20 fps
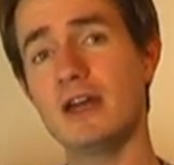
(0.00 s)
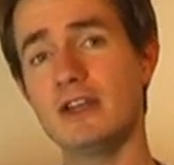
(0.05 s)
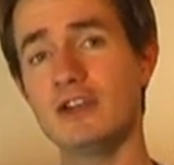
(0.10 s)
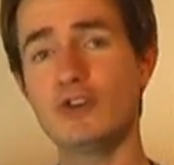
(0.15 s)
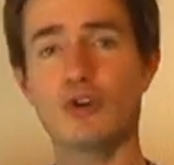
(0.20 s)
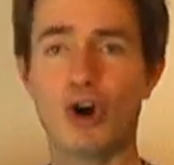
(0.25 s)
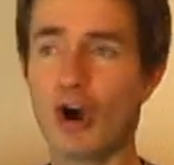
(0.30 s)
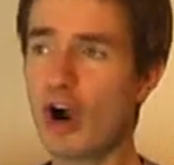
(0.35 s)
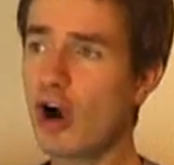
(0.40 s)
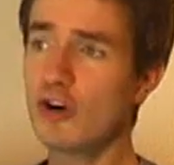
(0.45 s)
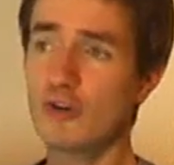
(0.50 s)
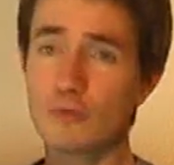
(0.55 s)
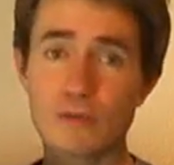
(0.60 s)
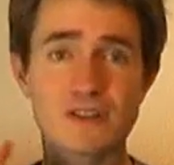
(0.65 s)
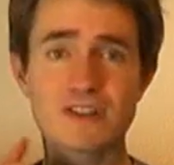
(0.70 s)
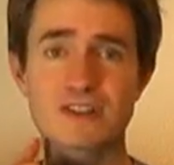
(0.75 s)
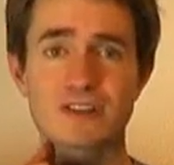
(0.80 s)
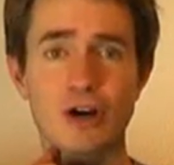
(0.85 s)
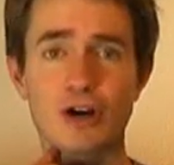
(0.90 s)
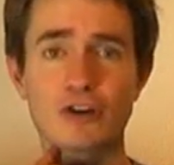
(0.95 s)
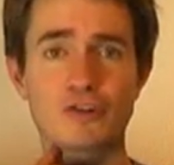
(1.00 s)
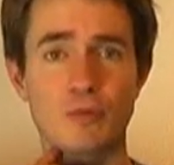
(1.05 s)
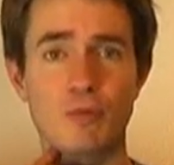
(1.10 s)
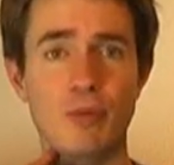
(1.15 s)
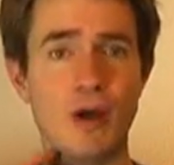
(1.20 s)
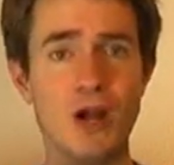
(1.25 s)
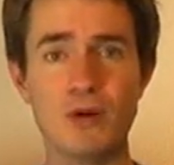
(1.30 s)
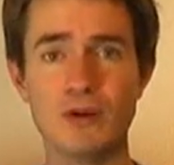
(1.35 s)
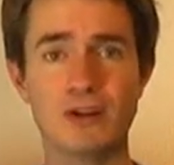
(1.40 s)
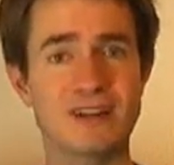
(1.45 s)
Your heart will start to
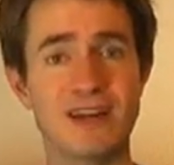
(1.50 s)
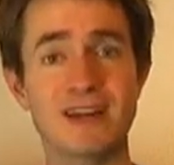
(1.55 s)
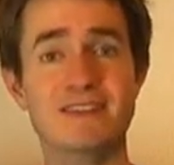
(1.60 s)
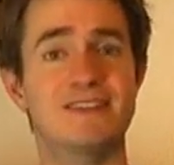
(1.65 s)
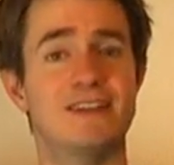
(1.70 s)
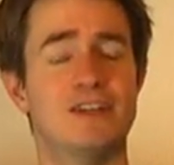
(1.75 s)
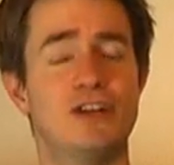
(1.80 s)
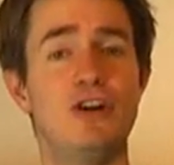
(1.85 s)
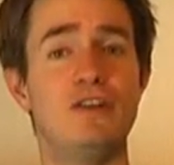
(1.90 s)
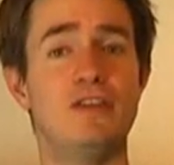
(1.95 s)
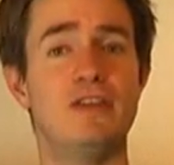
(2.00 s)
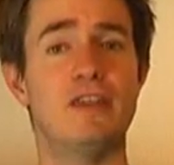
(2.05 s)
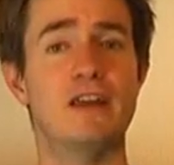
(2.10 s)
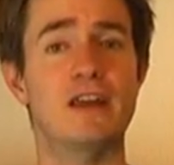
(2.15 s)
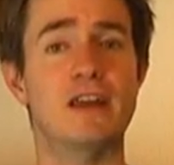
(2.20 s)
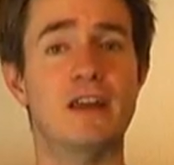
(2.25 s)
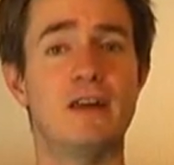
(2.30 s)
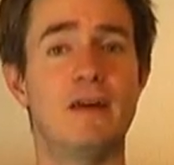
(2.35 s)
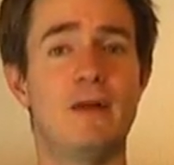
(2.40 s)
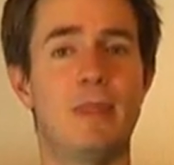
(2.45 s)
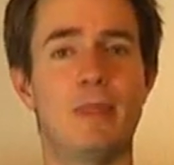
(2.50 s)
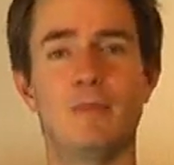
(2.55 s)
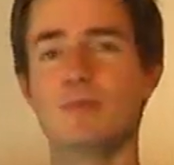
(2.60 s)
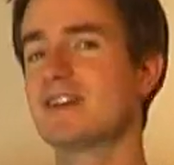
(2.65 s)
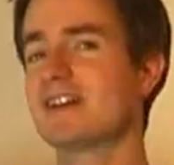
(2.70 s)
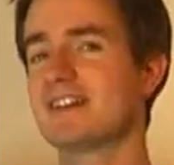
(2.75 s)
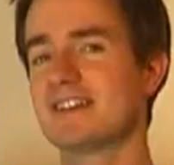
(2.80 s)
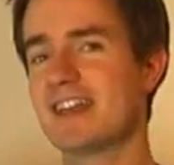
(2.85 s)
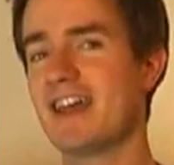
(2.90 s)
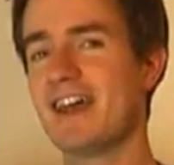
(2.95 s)
pound, and that's a good thing,
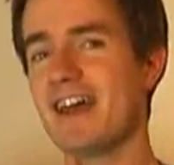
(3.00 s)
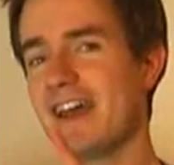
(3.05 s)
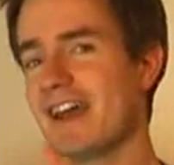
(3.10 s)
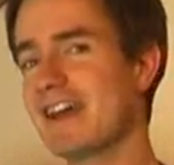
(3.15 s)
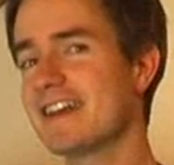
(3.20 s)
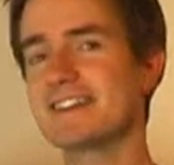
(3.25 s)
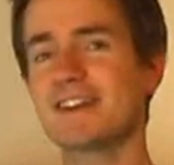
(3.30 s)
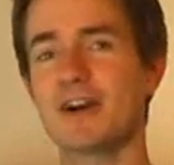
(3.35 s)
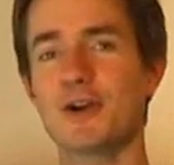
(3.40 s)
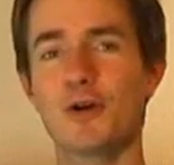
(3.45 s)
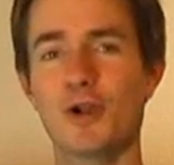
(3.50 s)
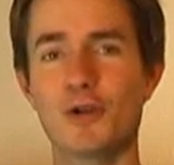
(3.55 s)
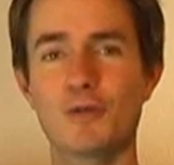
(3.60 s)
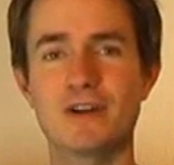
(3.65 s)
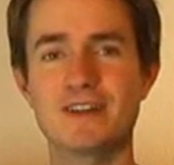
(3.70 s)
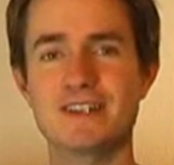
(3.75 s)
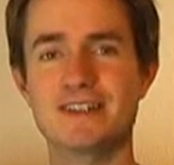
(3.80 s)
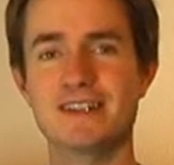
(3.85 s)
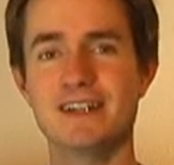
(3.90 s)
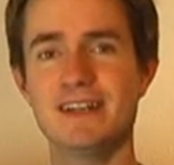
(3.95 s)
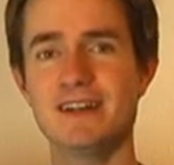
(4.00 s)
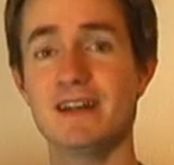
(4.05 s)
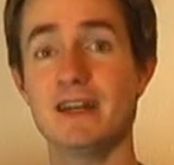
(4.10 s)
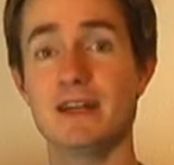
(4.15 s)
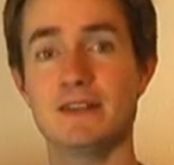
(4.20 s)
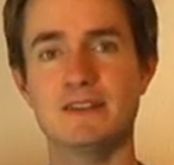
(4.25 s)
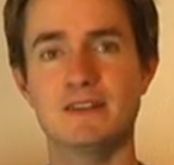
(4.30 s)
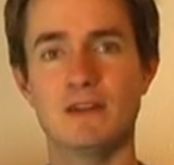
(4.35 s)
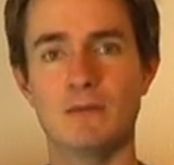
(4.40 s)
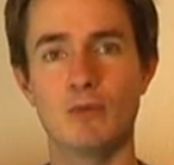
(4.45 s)
because as I always say,
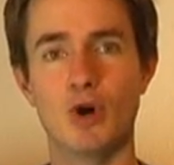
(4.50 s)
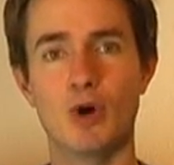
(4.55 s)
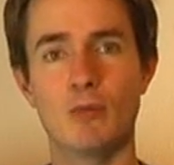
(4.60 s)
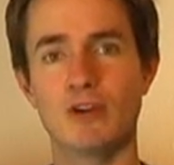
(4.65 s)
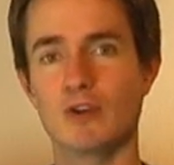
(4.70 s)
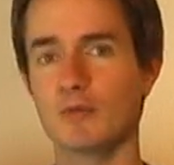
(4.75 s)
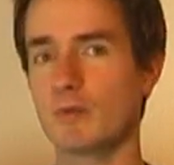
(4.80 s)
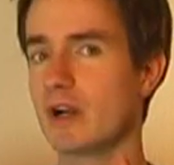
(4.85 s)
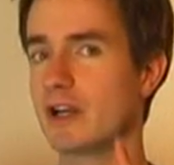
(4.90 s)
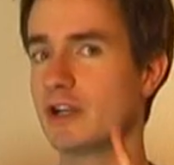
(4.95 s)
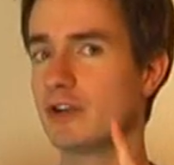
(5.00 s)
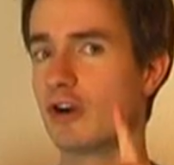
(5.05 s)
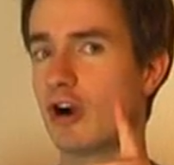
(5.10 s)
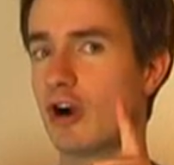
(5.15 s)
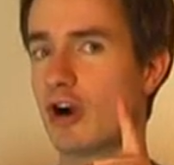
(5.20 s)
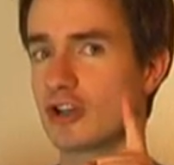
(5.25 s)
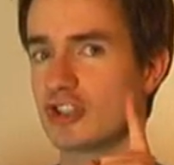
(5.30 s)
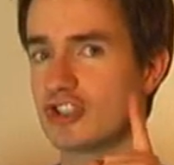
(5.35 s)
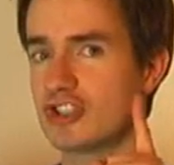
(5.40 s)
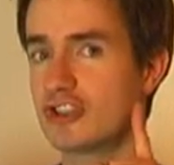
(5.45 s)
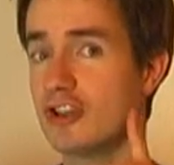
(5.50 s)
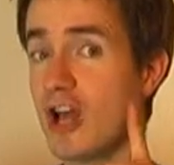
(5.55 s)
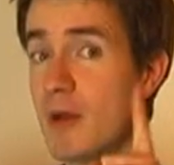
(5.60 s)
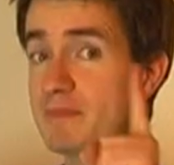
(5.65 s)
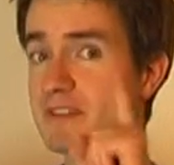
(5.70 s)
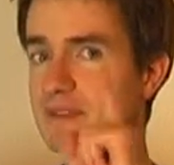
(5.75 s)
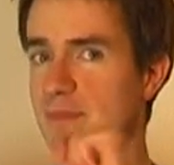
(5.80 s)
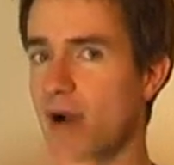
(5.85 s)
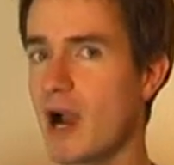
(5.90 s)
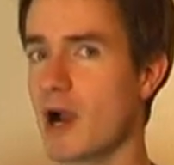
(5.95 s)
it's the moment where your heart
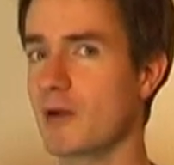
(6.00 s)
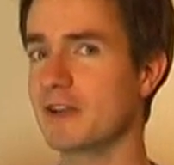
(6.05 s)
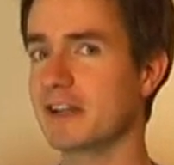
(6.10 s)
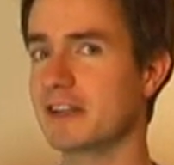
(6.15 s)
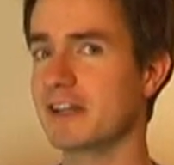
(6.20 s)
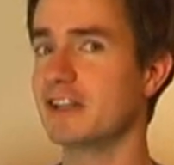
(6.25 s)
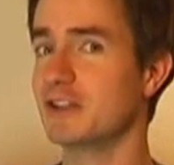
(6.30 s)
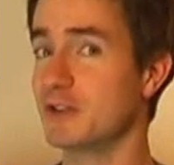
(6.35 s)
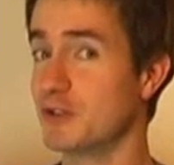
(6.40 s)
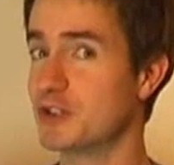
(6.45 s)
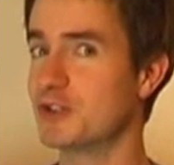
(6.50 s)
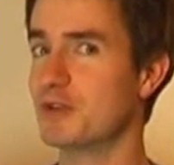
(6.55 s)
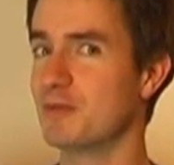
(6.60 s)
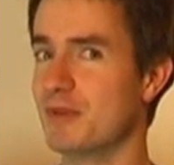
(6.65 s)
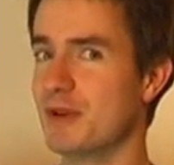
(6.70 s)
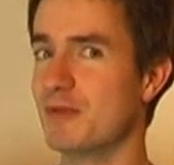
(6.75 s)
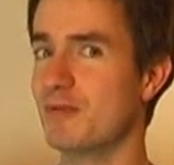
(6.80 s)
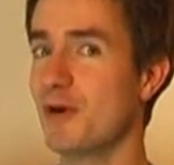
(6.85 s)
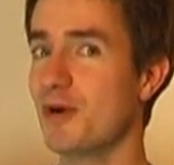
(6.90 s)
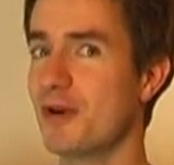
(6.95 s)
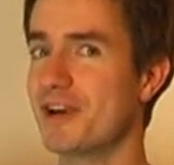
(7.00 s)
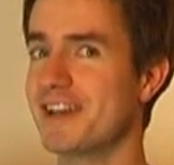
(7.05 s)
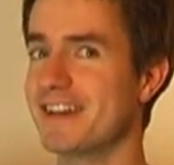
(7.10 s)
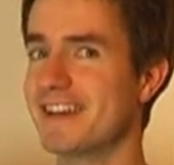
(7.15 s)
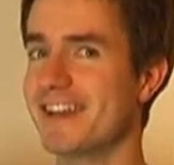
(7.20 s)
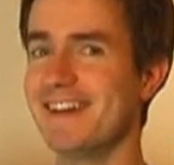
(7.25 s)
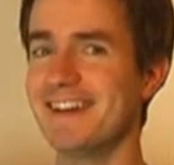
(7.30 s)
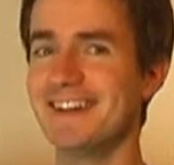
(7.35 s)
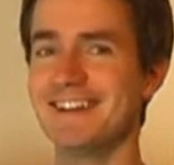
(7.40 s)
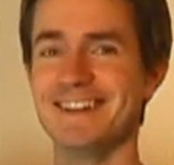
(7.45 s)
stops pounding that you should be worried.